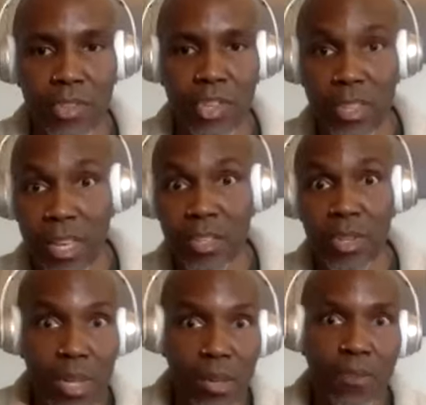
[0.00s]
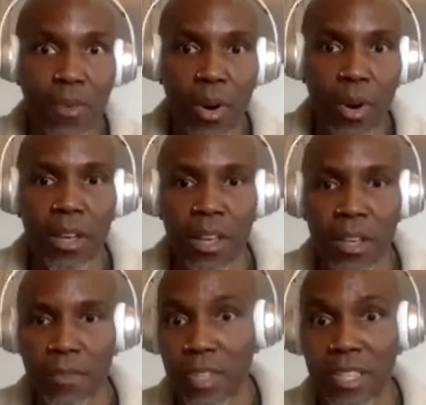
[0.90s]
just like a tuning fork,
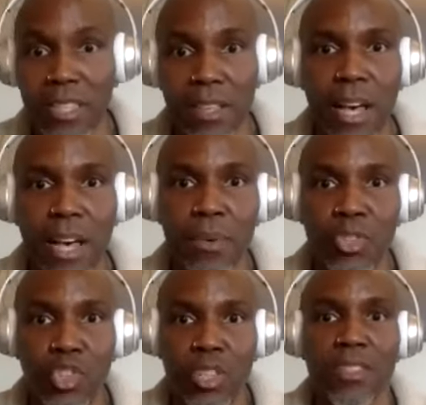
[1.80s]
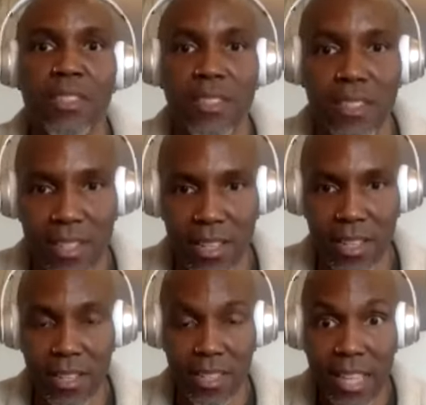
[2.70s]
versus if I was just
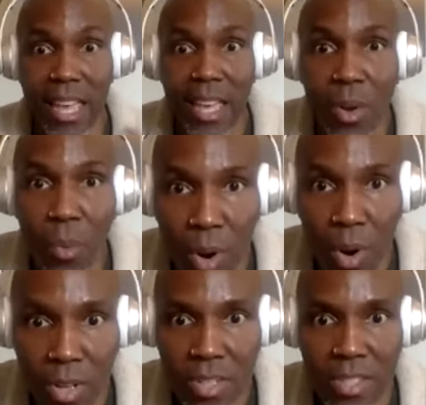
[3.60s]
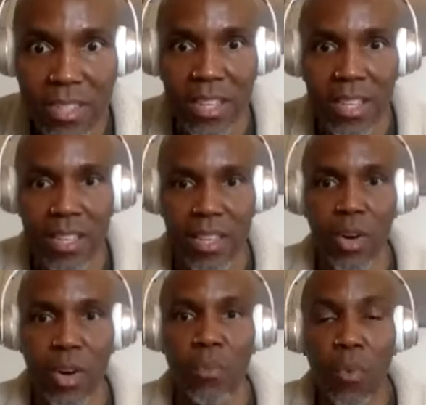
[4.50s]
saying words, you
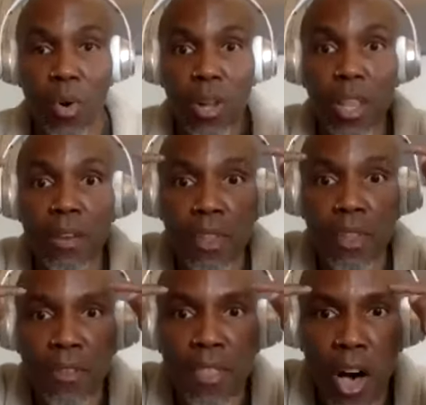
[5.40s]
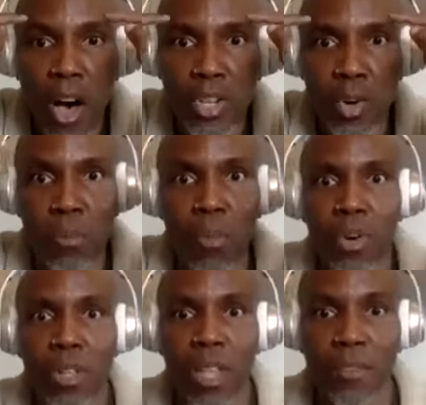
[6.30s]
know, on more on a level of thought or
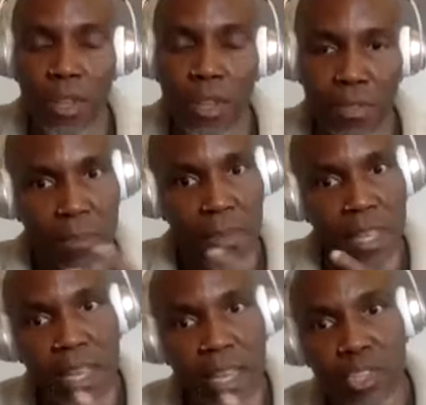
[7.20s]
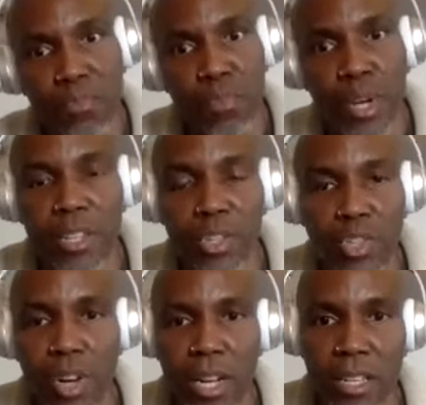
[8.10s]
more on a level of something I
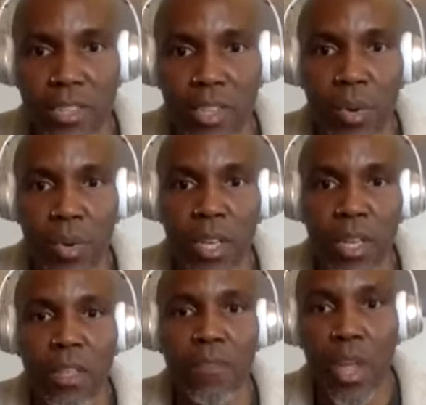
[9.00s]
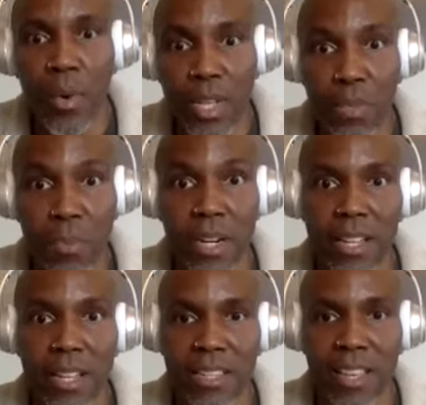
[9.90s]
pre-constructed. So the flow
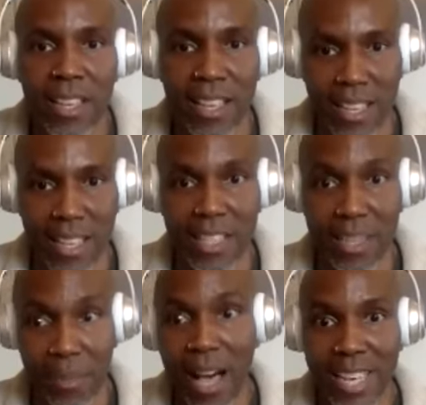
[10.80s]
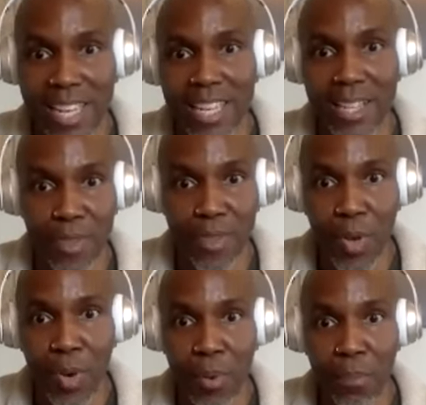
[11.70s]
experience is about getting the
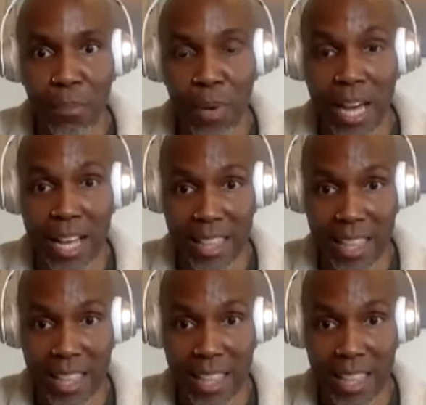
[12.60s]
flow, but